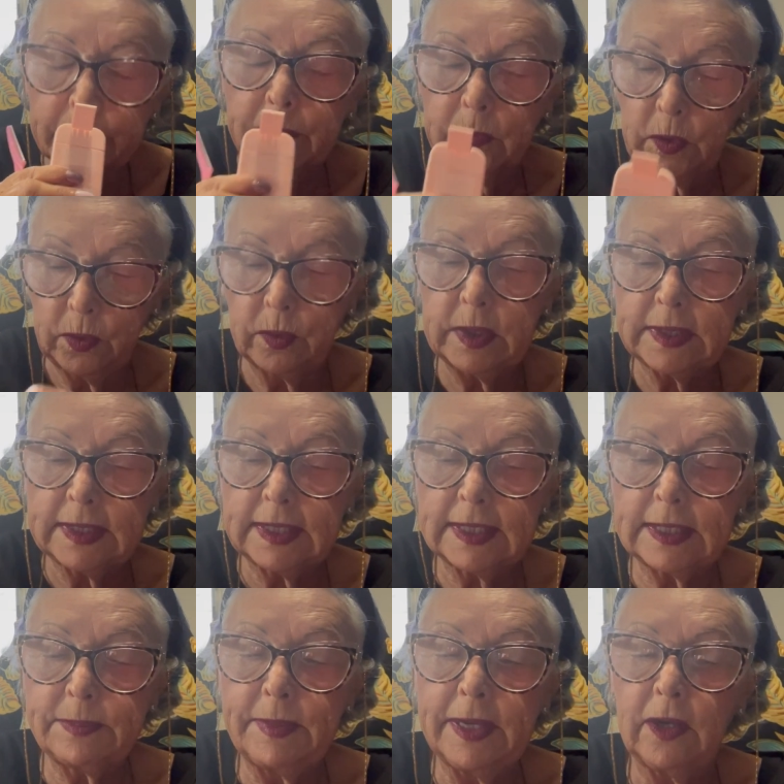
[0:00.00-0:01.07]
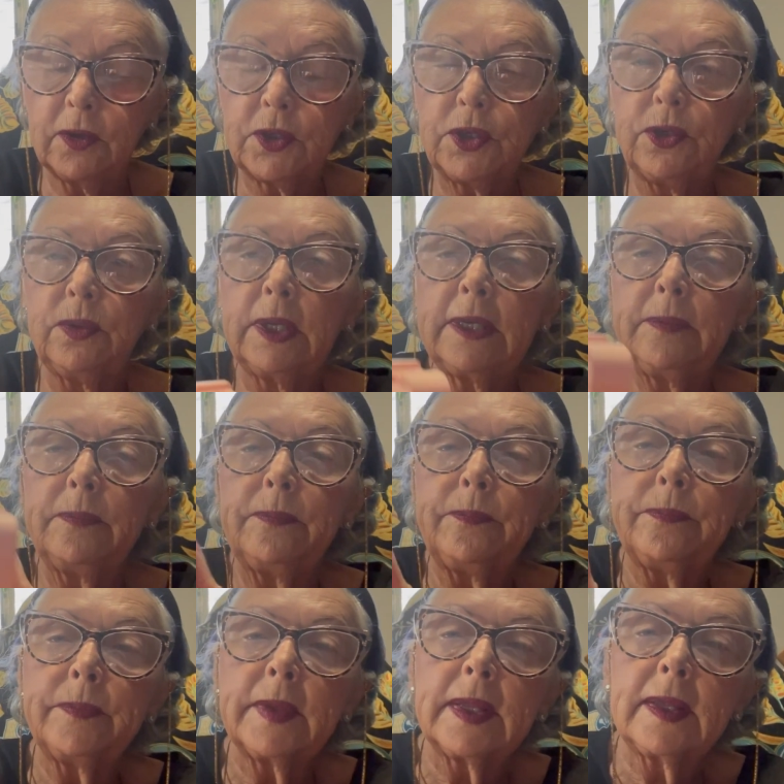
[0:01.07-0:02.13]
There is a smell to it.
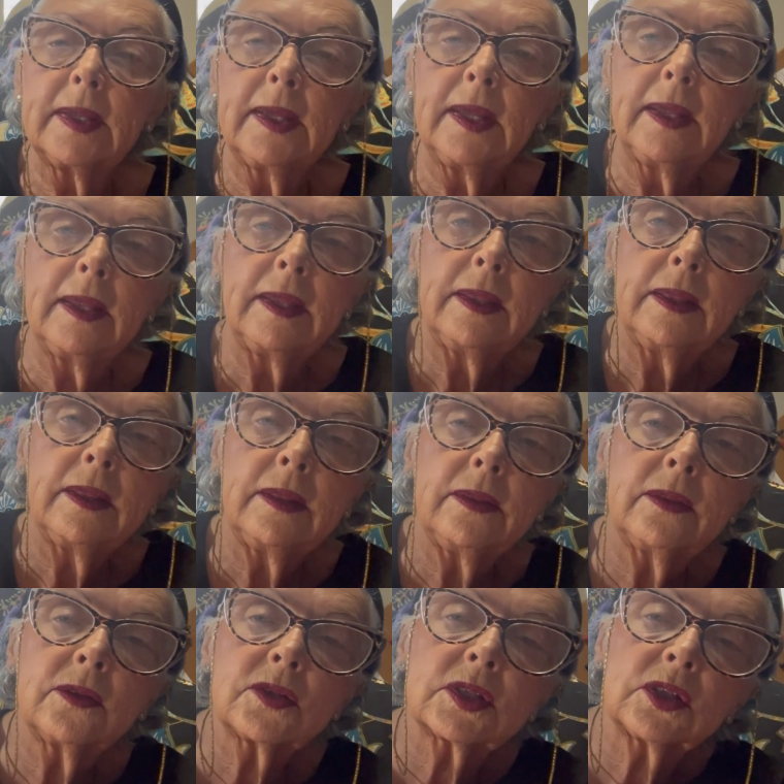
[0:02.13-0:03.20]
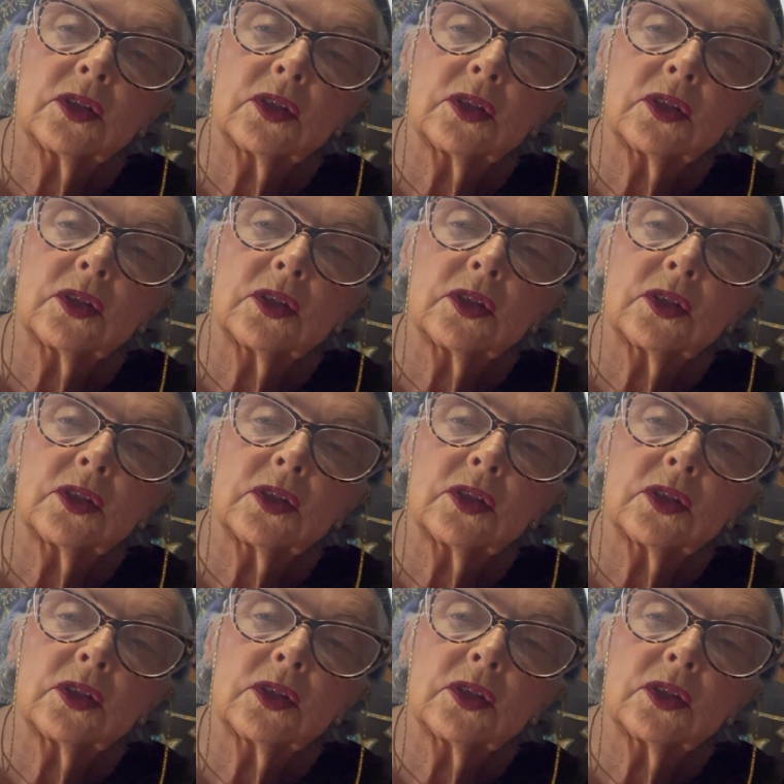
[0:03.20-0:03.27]
There's a